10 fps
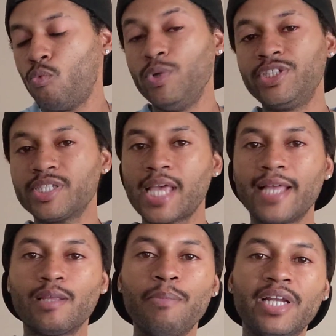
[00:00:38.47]
We just
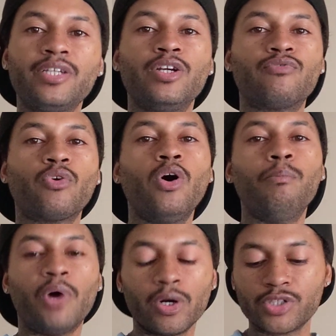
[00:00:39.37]
had the Medicare for All
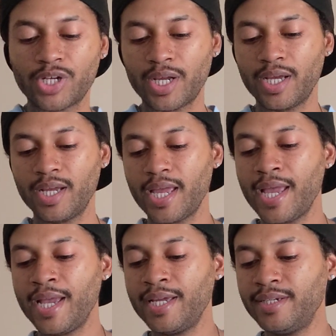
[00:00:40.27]
March,
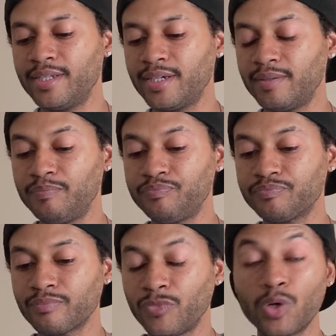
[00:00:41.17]
and
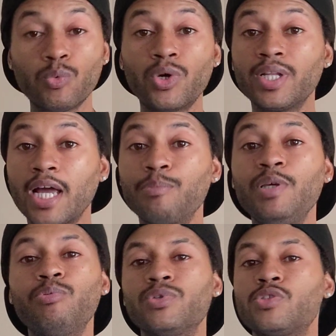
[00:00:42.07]
there were a lot of
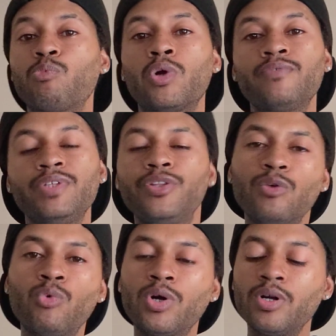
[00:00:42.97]
people in support of it.
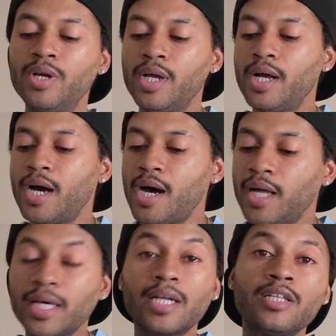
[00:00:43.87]
There were
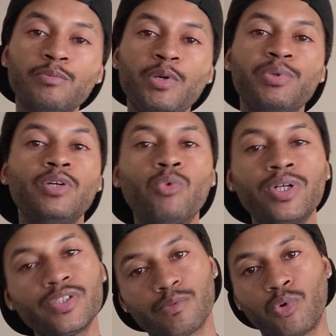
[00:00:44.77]
a lot of other people that
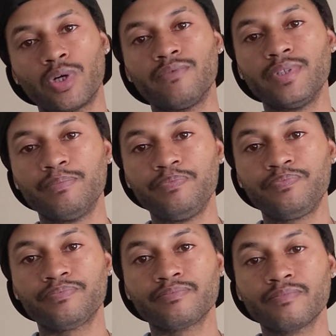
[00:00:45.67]
weren't in support of it.
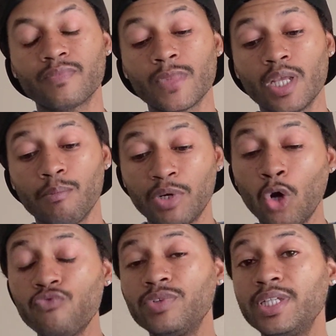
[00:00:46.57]
But
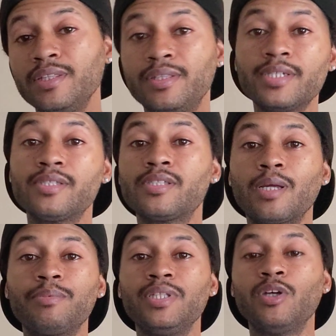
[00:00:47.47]
hopefully, this is
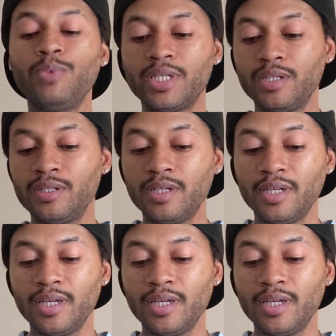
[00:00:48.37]
something that we can